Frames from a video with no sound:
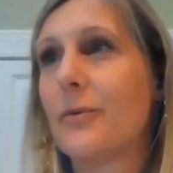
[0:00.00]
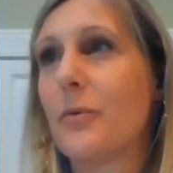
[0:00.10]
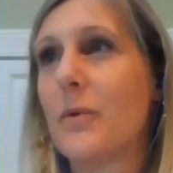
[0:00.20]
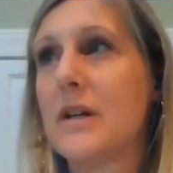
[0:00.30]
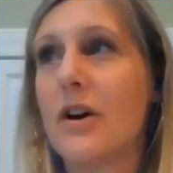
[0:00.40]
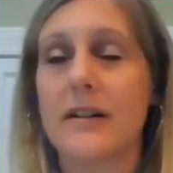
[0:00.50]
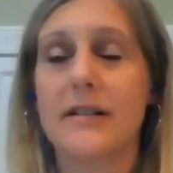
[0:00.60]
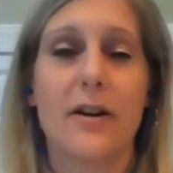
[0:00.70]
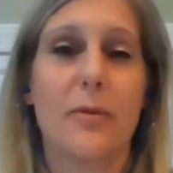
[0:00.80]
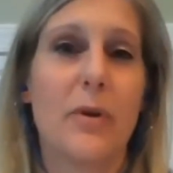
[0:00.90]
we talked
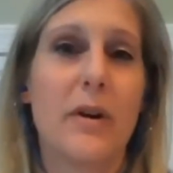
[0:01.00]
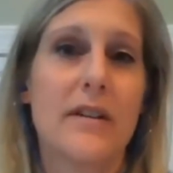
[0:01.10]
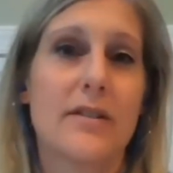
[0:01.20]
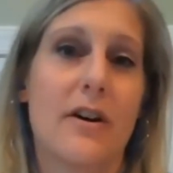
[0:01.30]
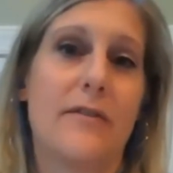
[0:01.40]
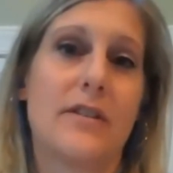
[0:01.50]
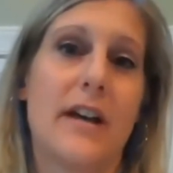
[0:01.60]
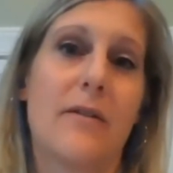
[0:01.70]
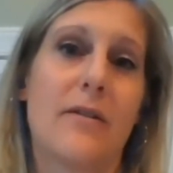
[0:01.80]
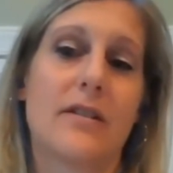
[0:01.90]
at our previous office
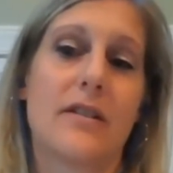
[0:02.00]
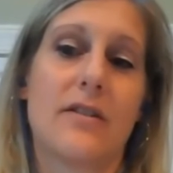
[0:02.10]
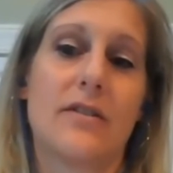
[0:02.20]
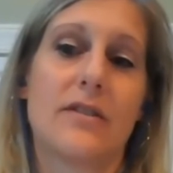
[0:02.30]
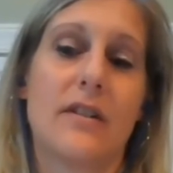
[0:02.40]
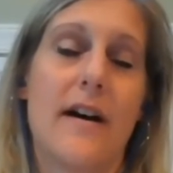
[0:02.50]
hours, there's